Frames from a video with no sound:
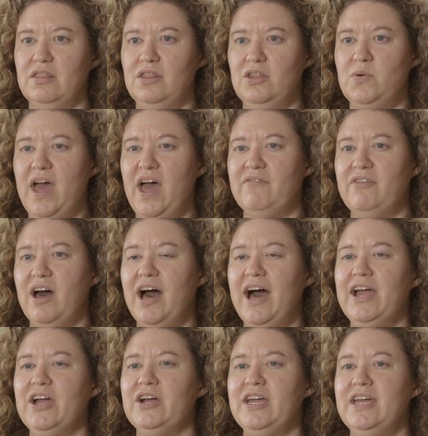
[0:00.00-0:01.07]
you have a
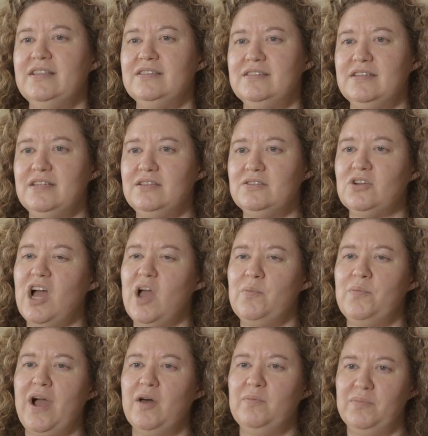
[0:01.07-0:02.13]
higher incidence or higher
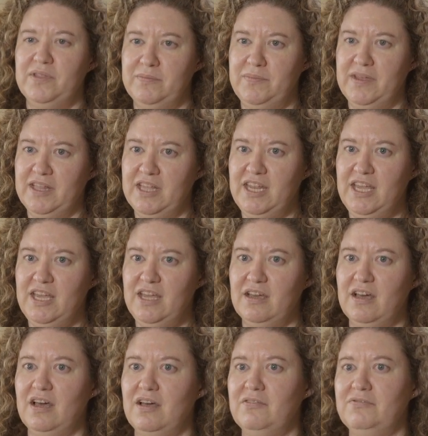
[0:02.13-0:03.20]
probability
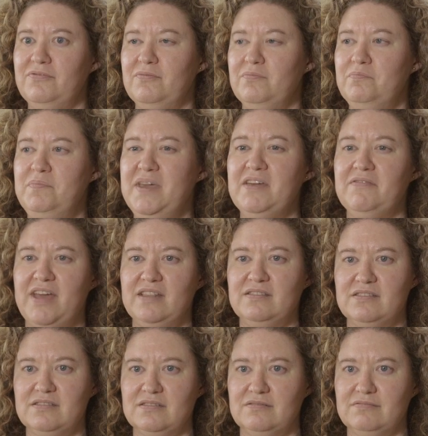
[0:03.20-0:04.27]
of big
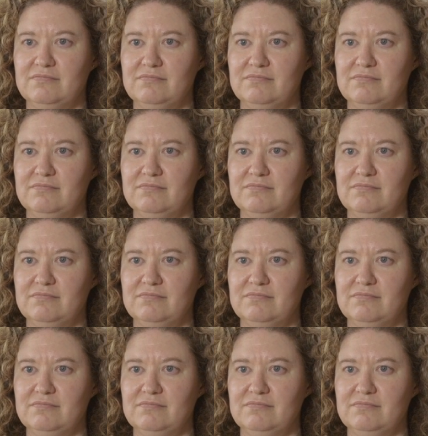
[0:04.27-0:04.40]
events.